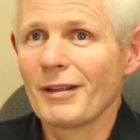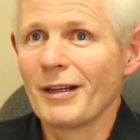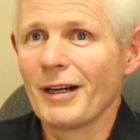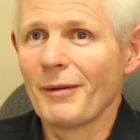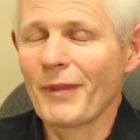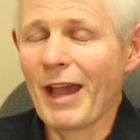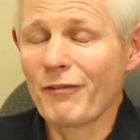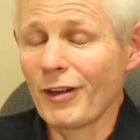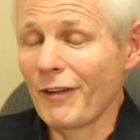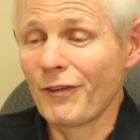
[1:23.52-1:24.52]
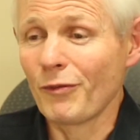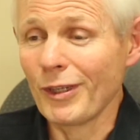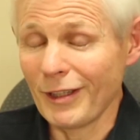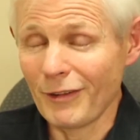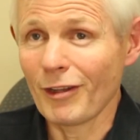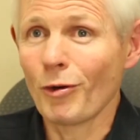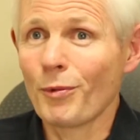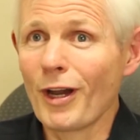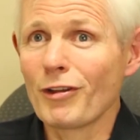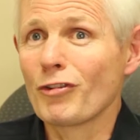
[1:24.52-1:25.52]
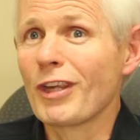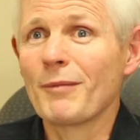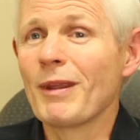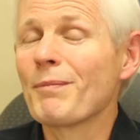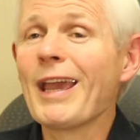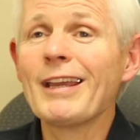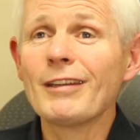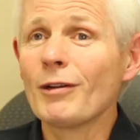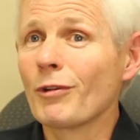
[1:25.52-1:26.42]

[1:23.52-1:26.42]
After we did this whole process, she had me painted.